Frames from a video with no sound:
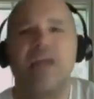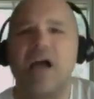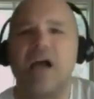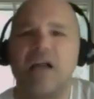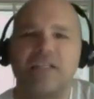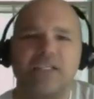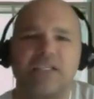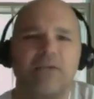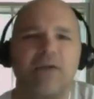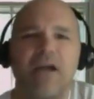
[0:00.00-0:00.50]

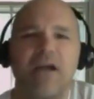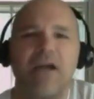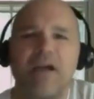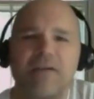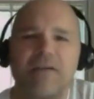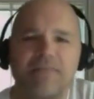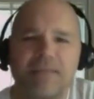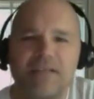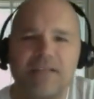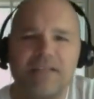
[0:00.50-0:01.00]
Dr.
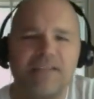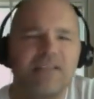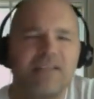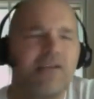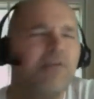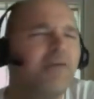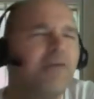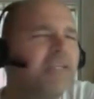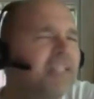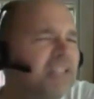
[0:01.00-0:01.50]
F. He's
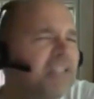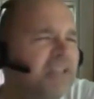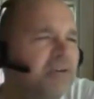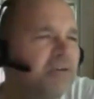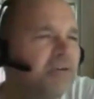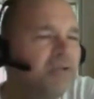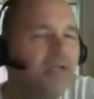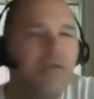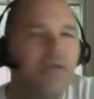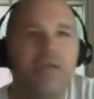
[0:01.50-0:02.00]
so
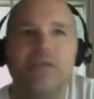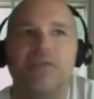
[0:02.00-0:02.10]
cute.